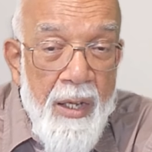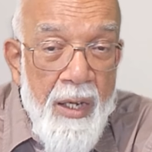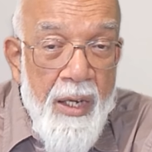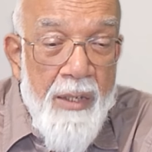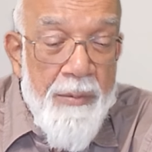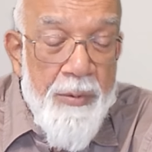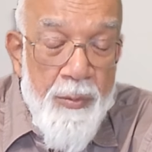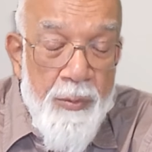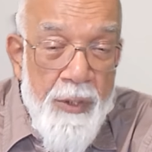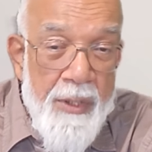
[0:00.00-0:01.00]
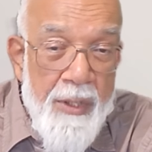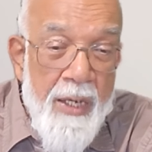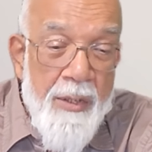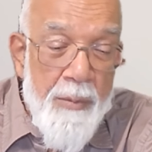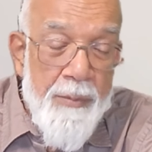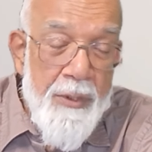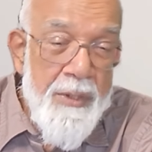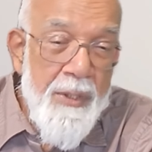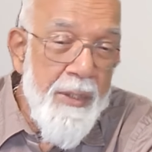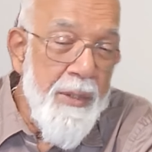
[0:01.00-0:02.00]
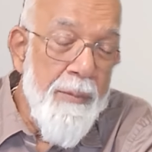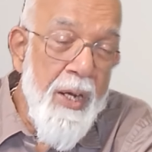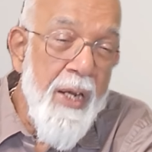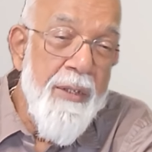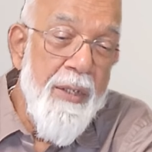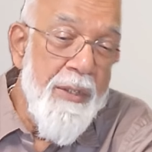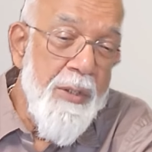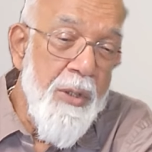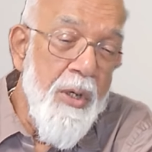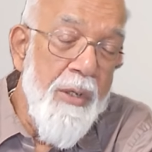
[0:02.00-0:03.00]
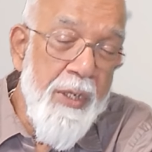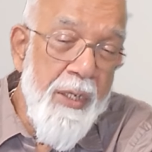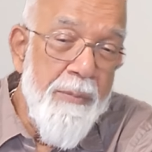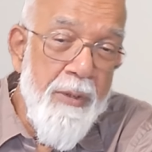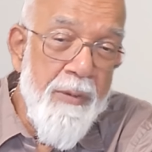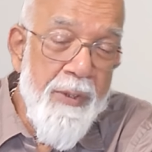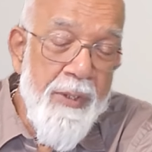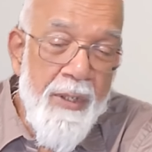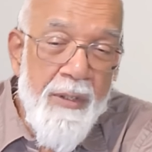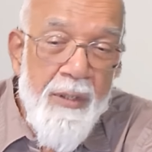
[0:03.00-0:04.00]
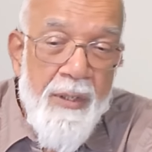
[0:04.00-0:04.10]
And if you feel that, obviously the mind has gone deeper within.